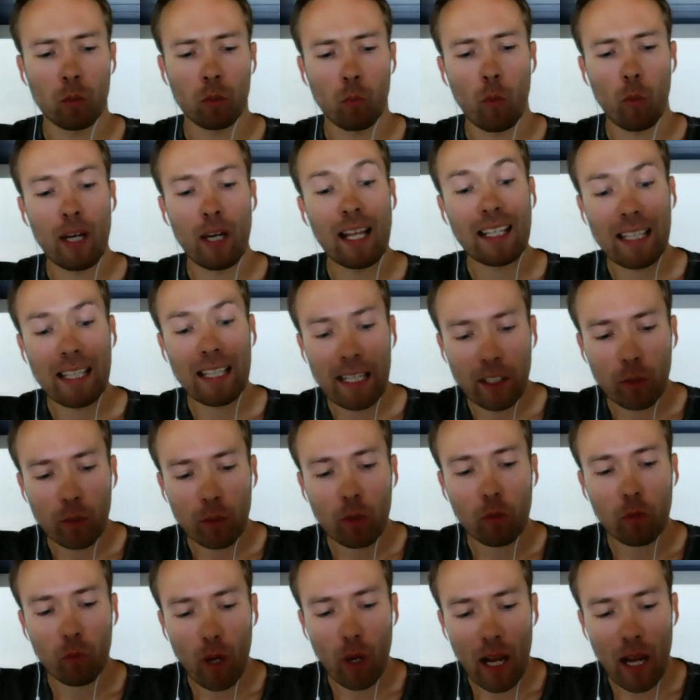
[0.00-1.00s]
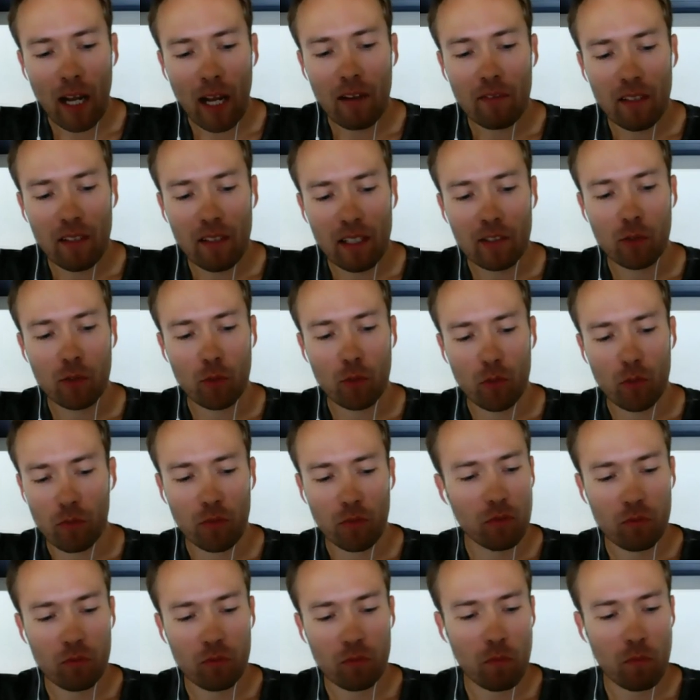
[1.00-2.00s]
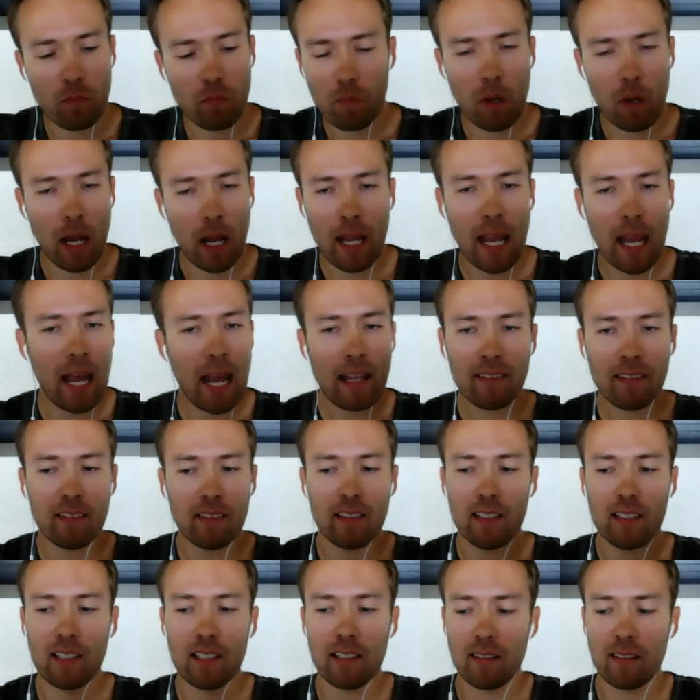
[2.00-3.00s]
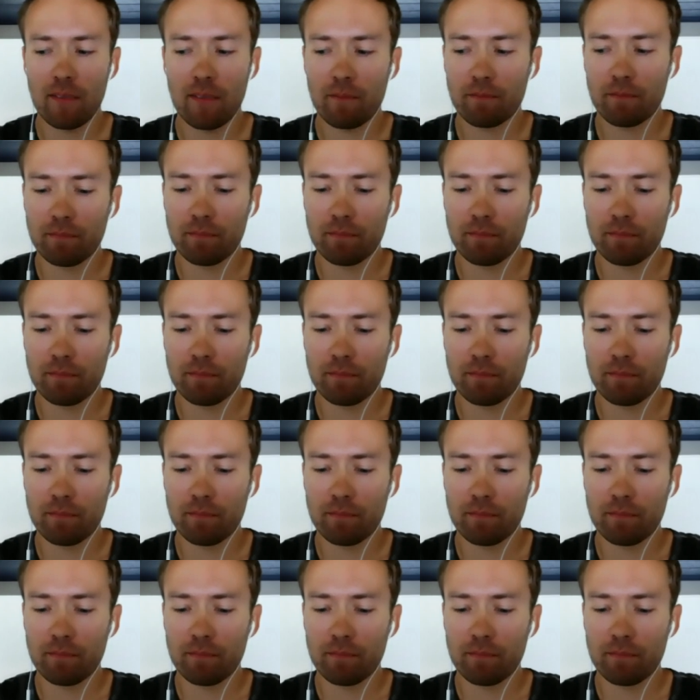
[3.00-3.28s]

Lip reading: when I later arrived at I had the